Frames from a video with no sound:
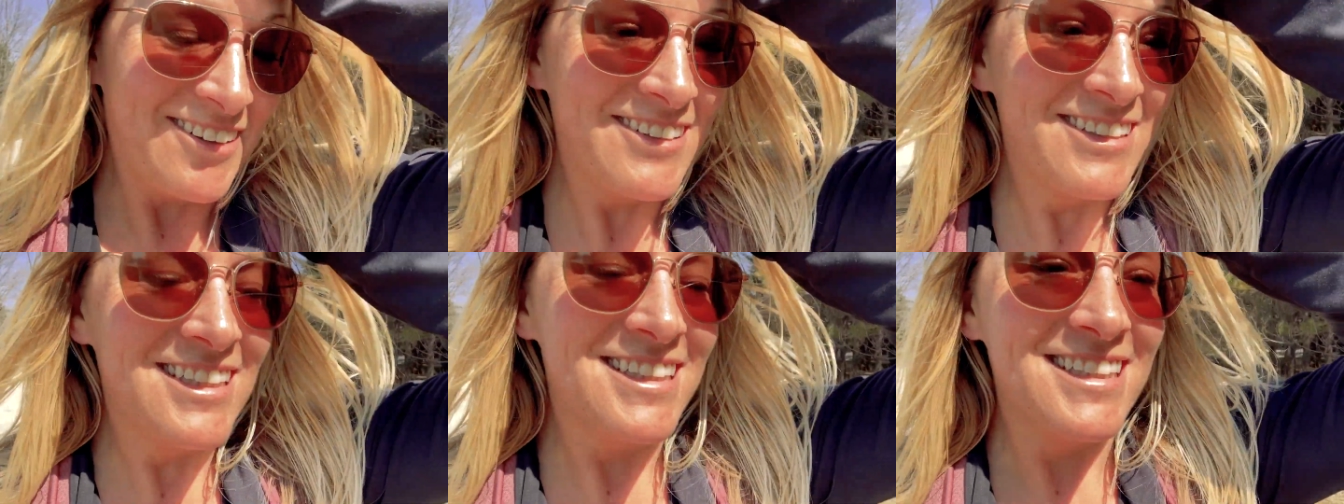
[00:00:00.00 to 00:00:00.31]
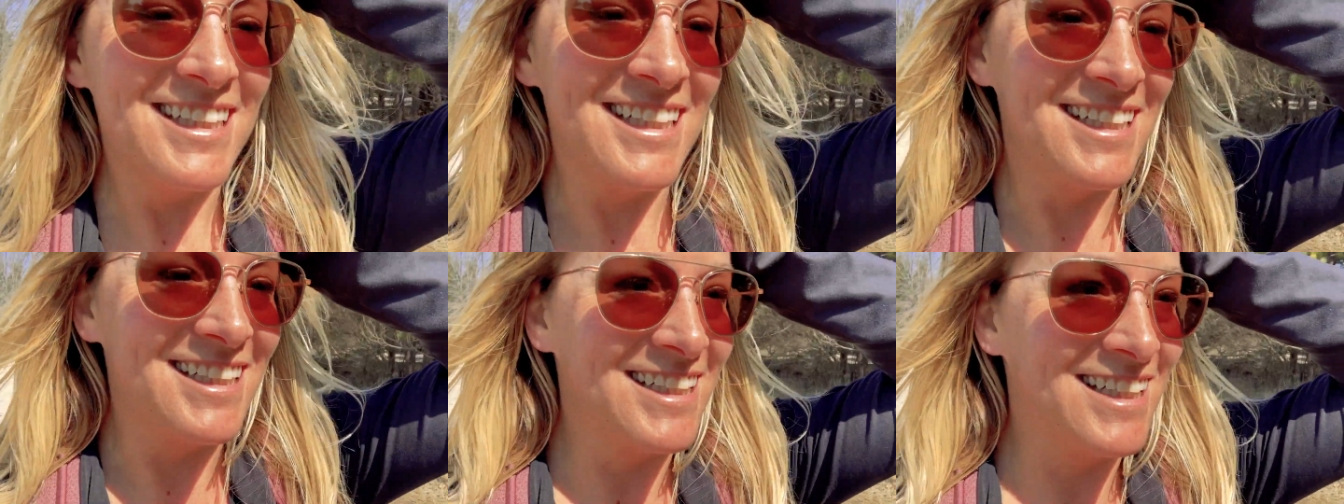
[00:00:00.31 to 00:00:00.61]
was
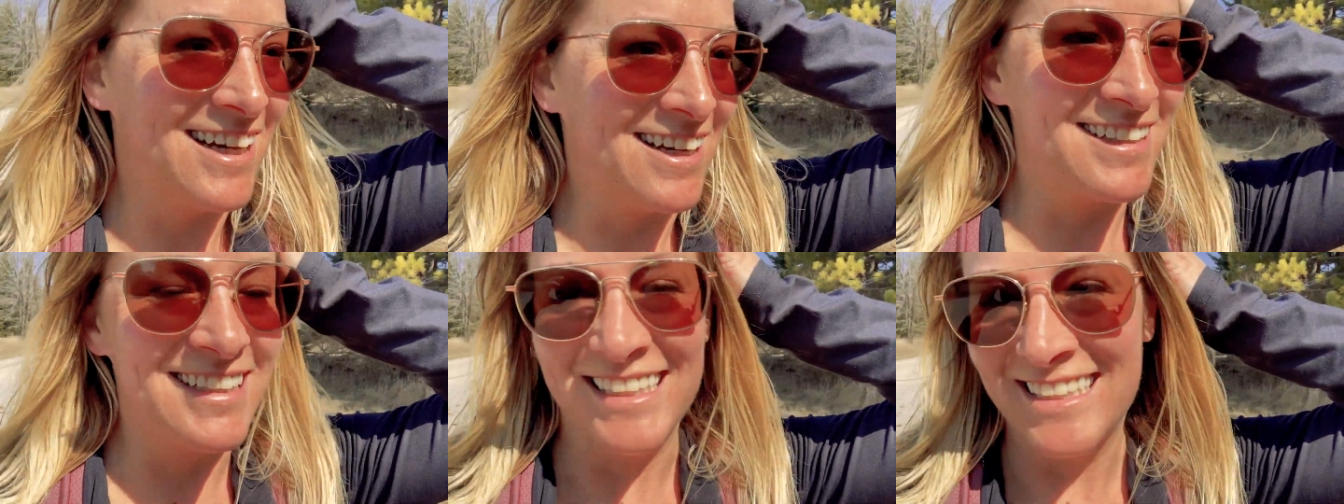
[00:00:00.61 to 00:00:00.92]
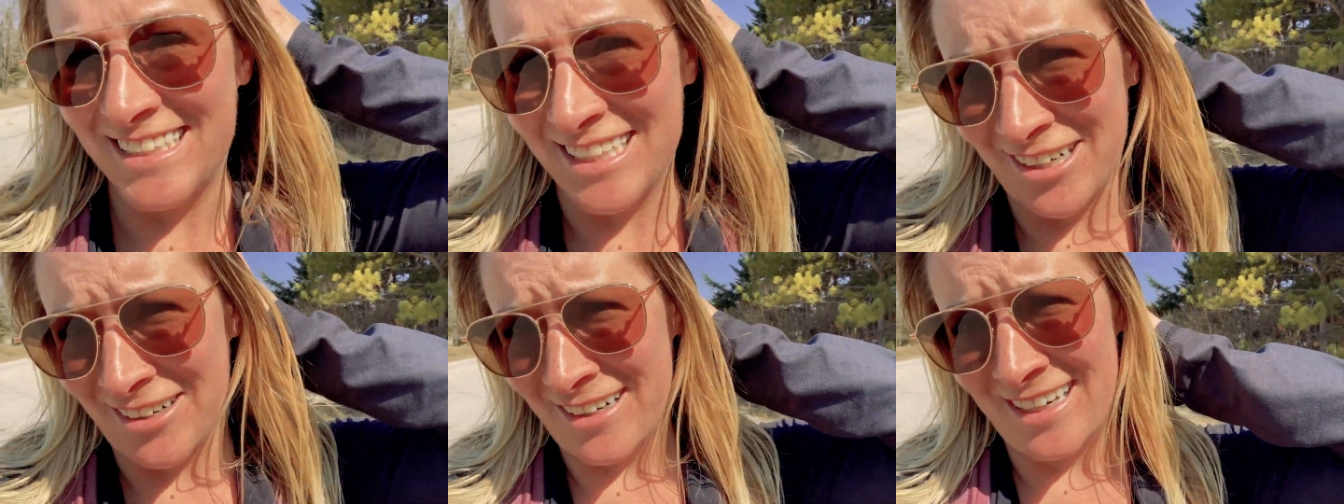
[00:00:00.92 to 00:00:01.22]
in on the
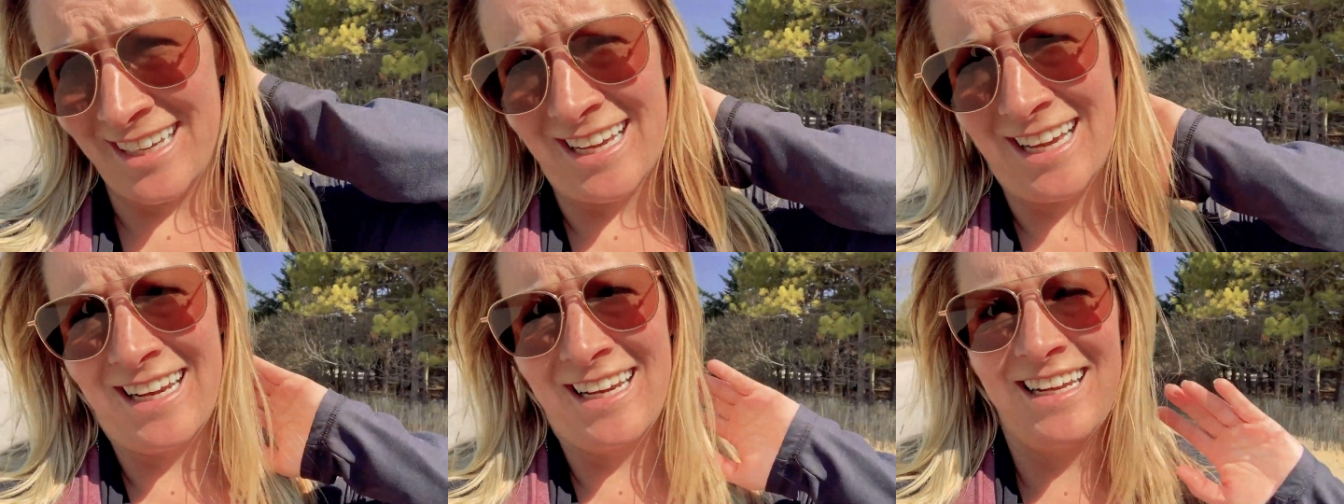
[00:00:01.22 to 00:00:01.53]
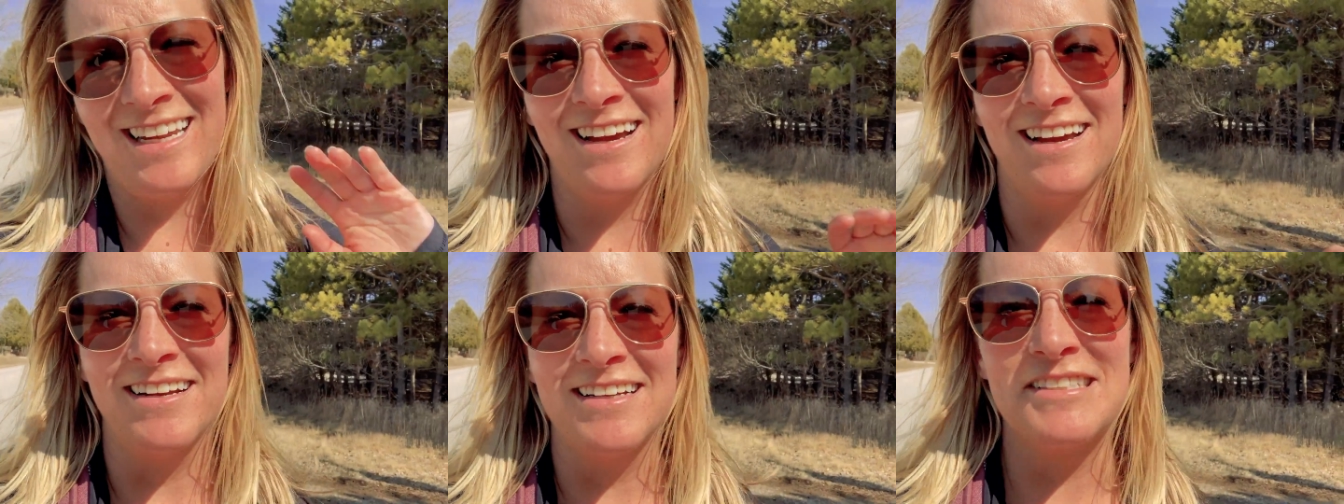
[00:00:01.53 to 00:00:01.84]

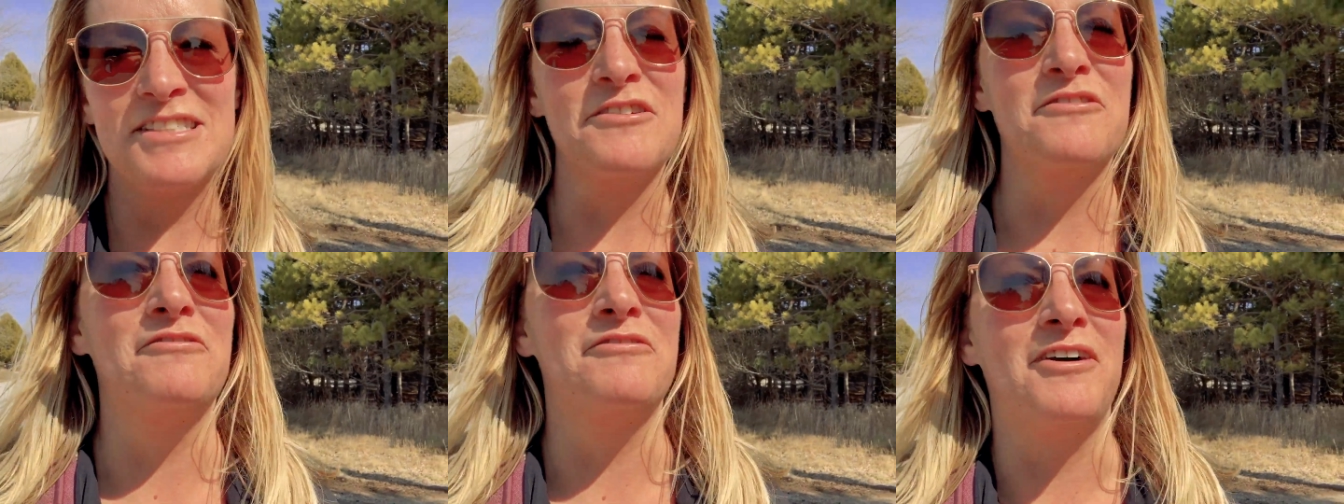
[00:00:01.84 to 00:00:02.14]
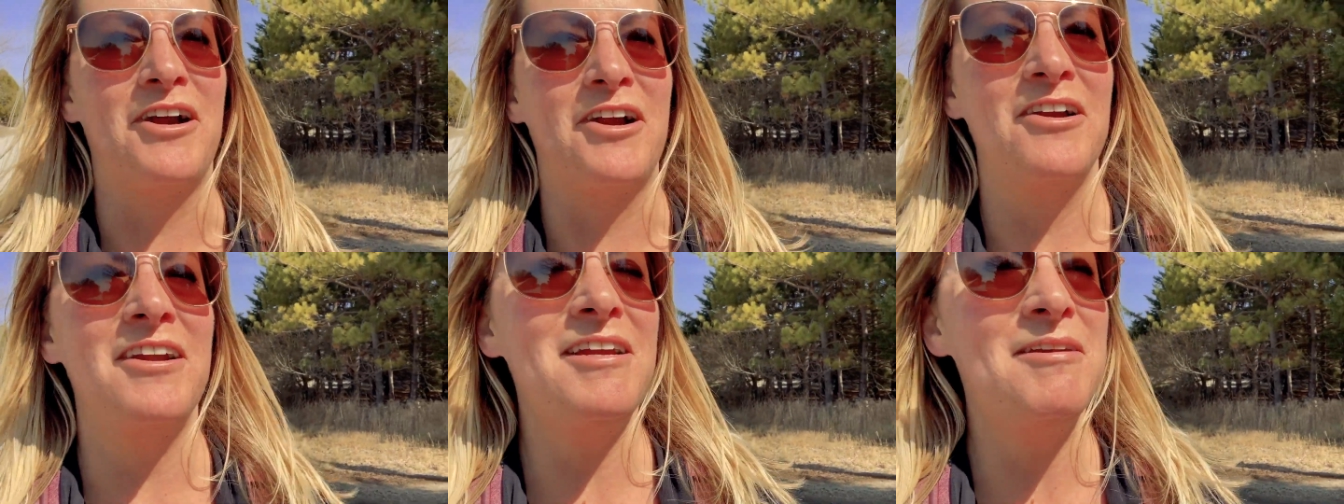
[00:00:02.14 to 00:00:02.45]
Serengeti on a
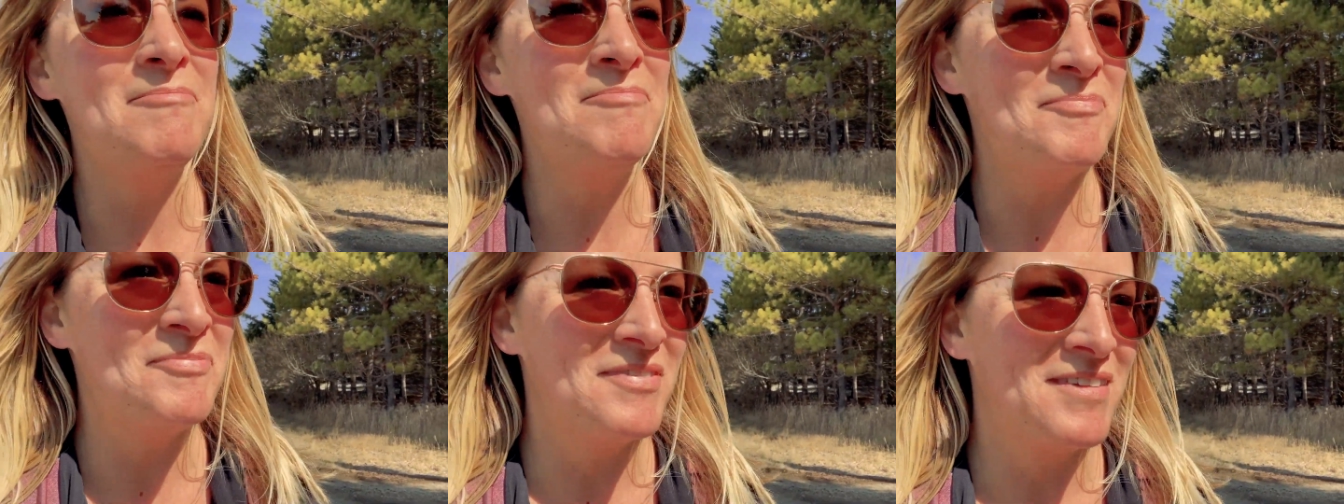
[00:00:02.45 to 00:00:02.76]
safari,